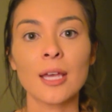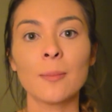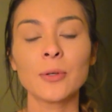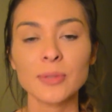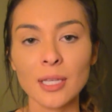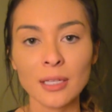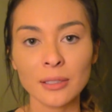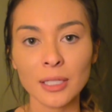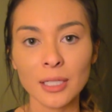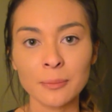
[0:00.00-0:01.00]
most
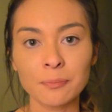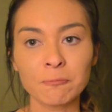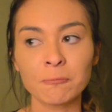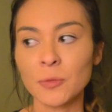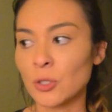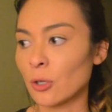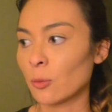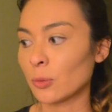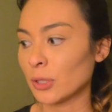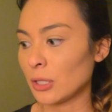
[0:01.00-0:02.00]
likely you
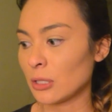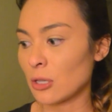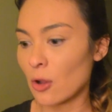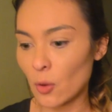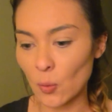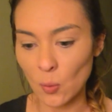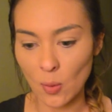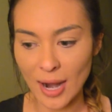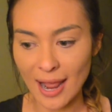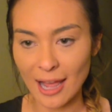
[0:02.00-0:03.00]
don't really know
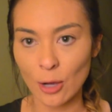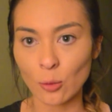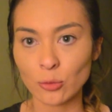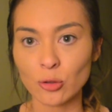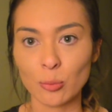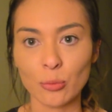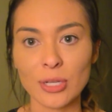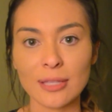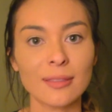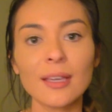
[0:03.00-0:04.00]
how to
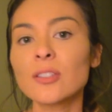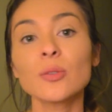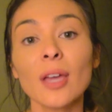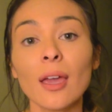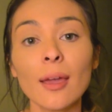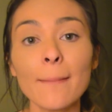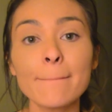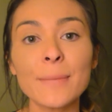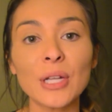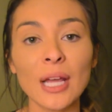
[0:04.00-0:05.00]
breathe, and that's okay,
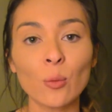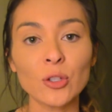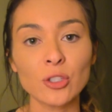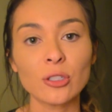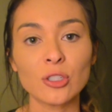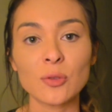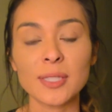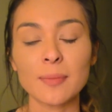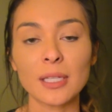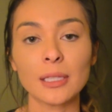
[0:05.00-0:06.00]
but I want you to do
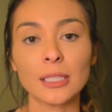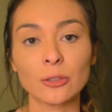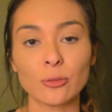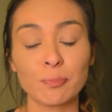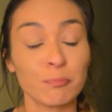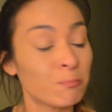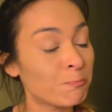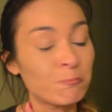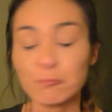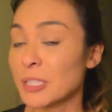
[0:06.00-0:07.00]
something a little
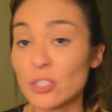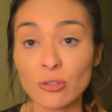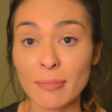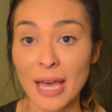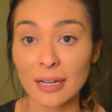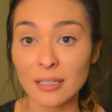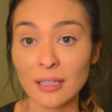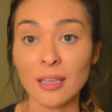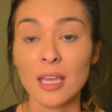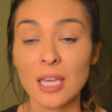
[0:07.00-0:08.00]
bit dramatic
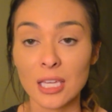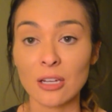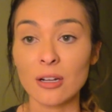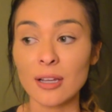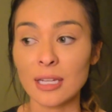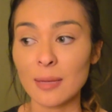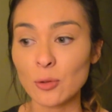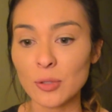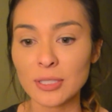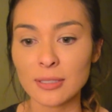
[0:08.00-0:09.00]
here, and I'm
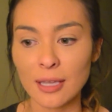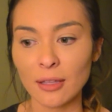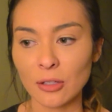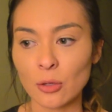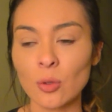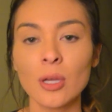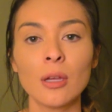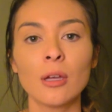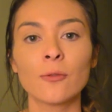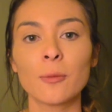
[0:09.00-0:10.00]
going to tell you
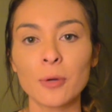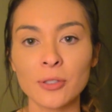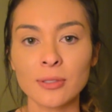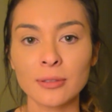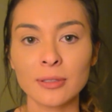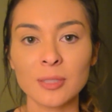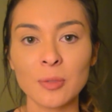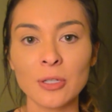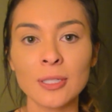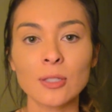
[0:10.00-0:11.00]
from personal
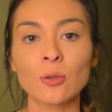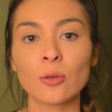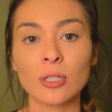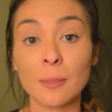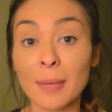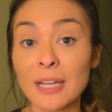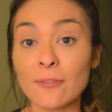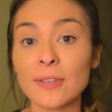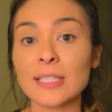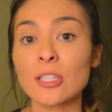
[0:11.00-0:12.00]
experience, in order to
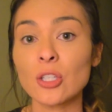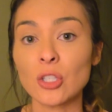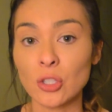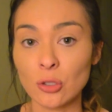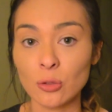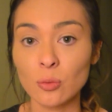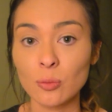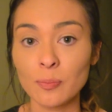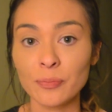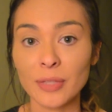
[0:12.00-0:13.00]
benefit you
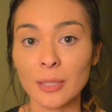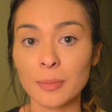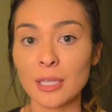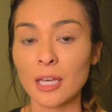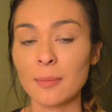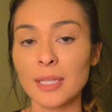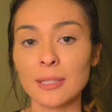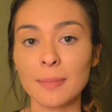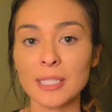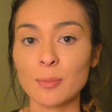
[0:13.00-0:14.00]
and becoming the
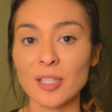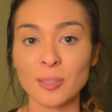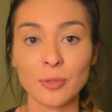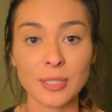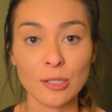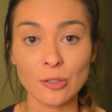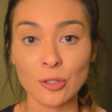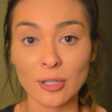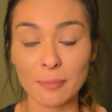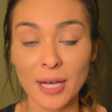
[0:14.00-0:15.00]
best possible singer you
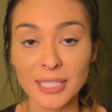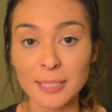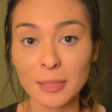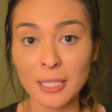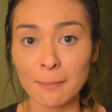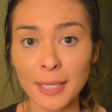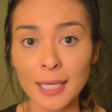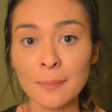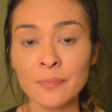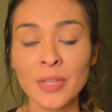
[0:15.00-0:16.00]
can possibly
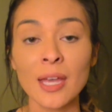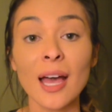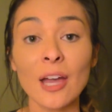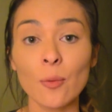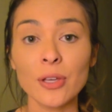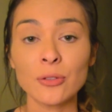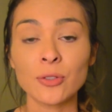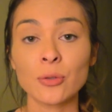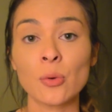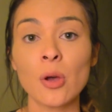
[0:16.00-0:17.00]
be, I want you
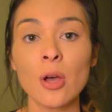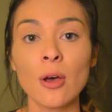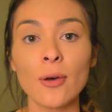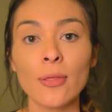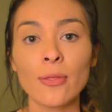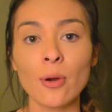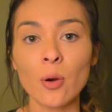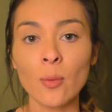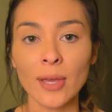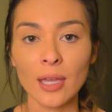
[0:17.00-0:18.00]
to throw
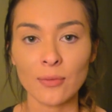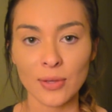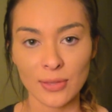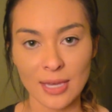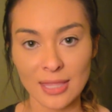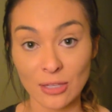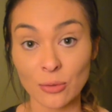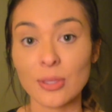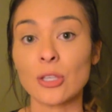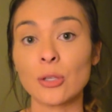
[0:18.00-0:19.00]
away everything that you
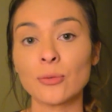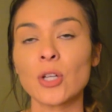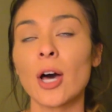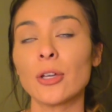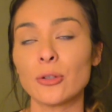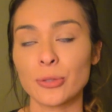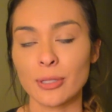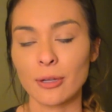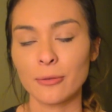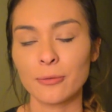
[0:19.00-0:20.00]
think you've taught
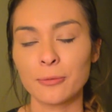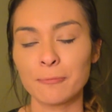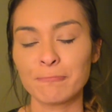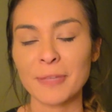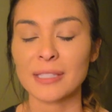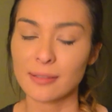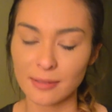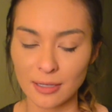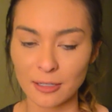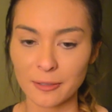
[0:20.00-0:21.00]
yourself as a
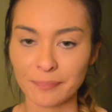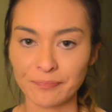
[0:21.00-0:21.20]
singer.